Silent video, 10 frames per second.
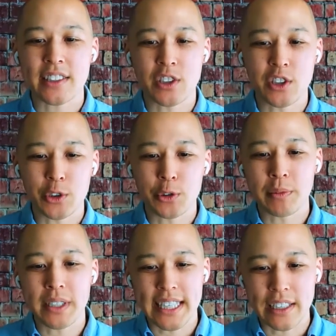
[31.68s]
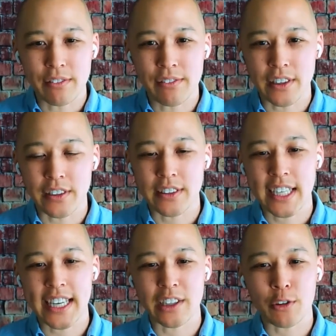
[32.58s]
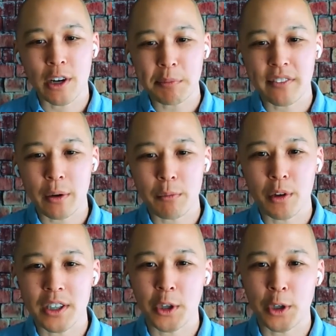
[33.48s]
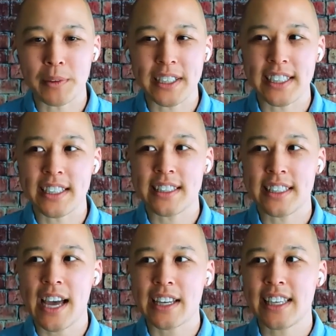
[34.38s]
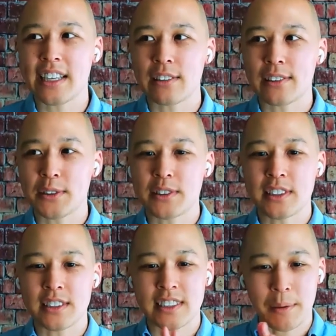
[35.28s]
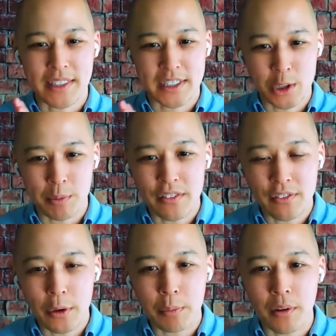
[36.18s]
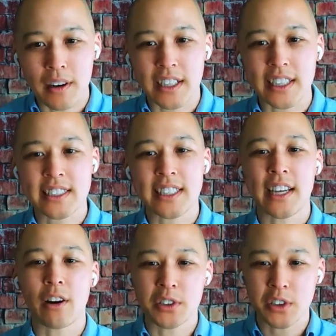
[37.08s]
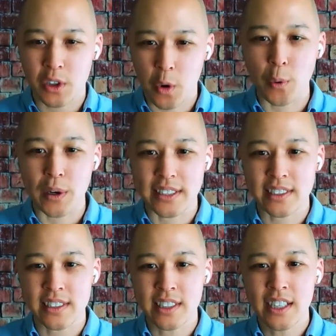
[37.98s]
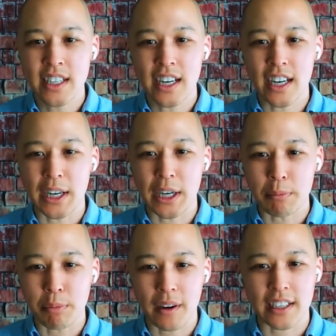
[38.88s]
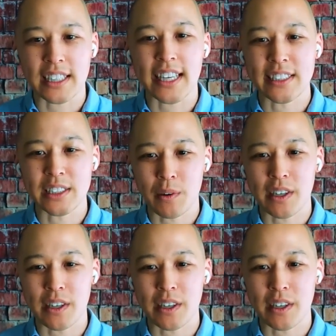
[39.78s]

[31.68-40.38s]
at Zoom Info. And correct me if I'm wrong, Colby, that includes some of the Zoom Info products and also the Chorus product line